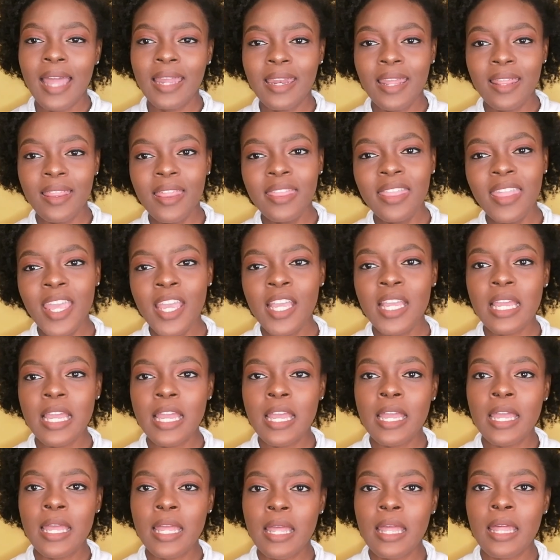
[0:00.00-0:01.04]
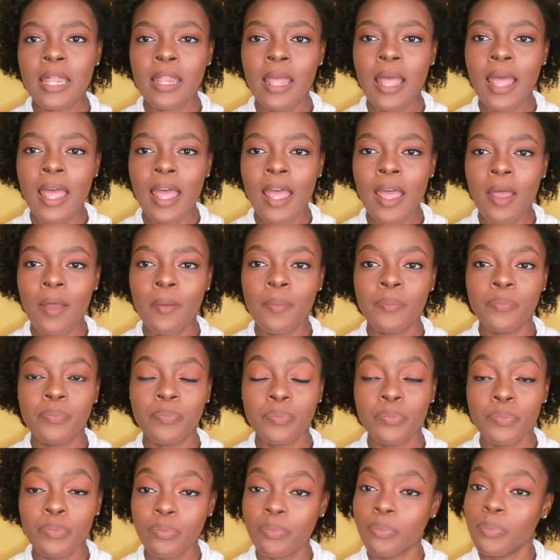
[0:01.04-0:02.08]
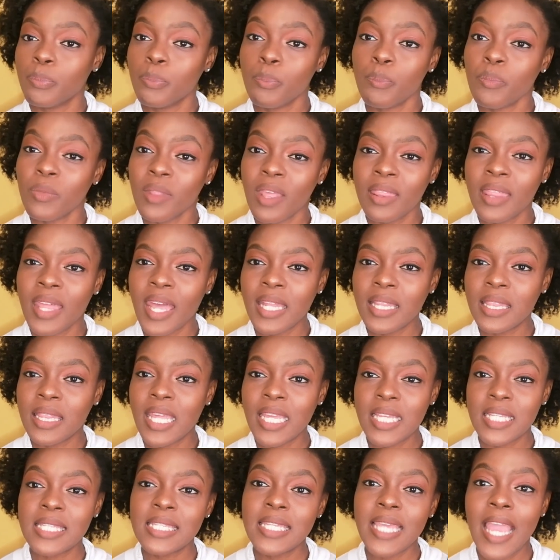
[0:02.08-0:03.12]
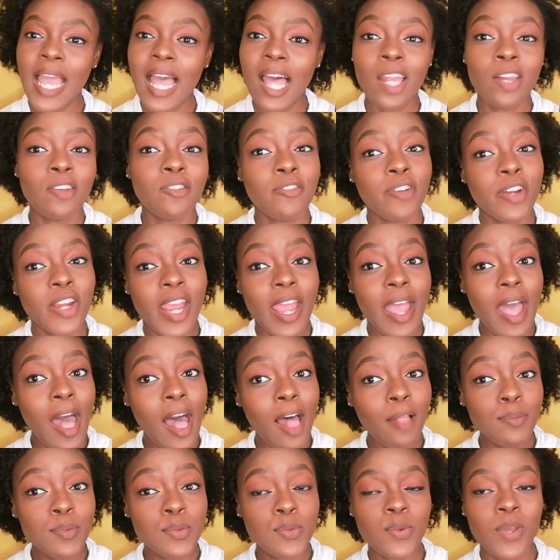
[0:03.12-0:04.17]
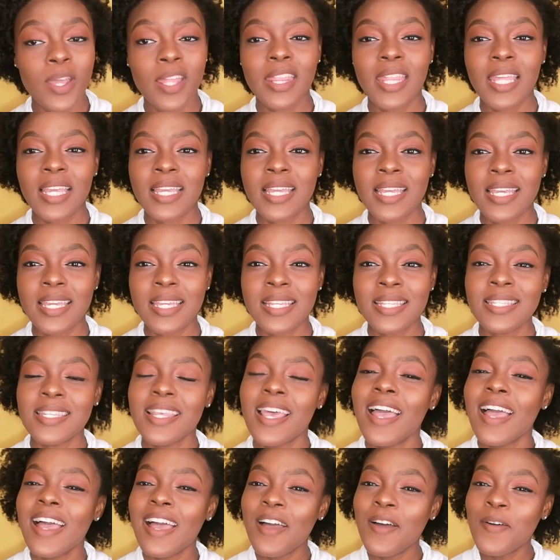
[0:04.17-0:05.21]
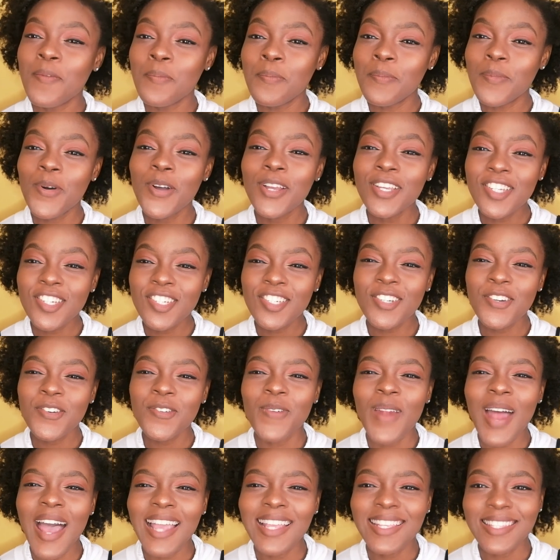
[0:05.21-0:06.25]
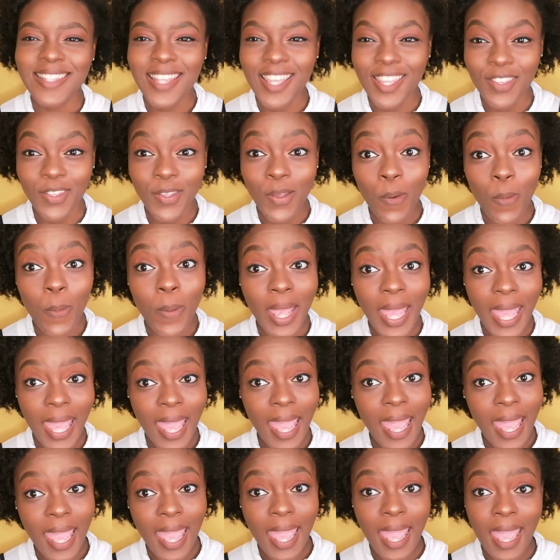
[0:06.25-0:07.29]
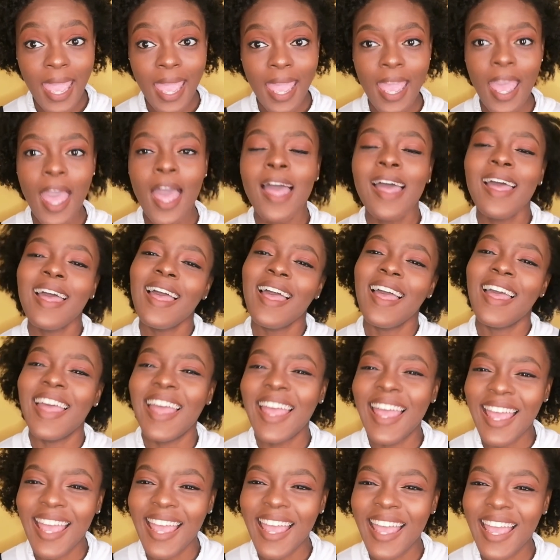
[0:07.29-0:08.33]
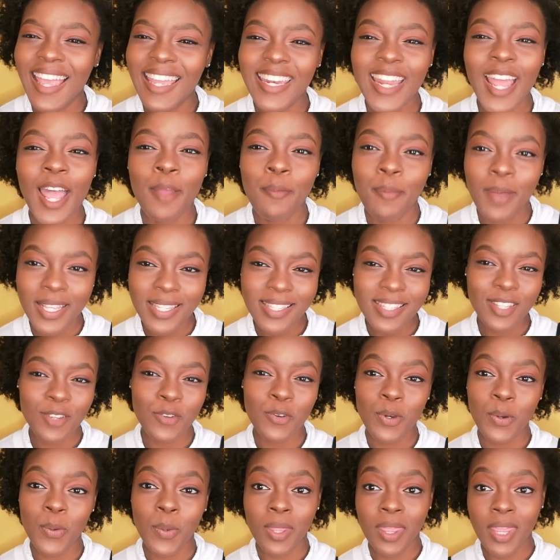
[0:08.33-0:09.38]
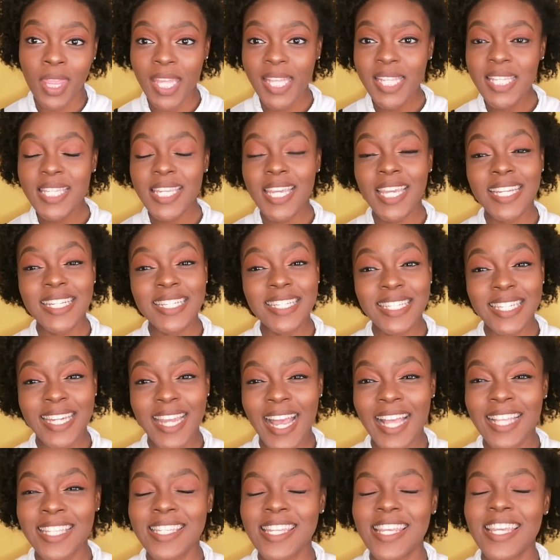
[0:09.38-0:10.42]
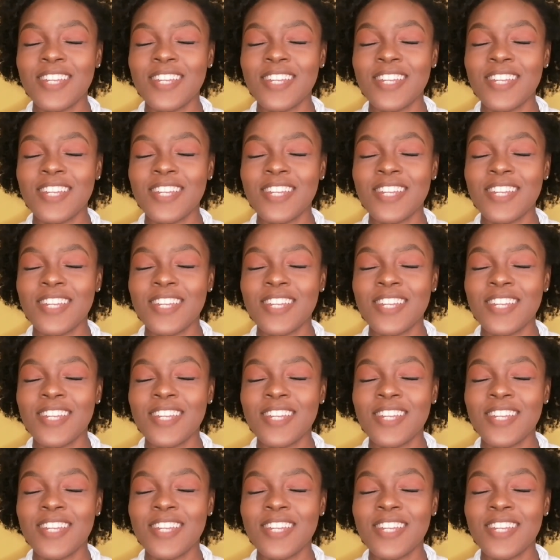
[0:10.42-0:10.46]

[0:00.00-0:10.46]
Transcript: another thing um that they say aloe vera helps with is moisturizing your hair and I must agree with this it does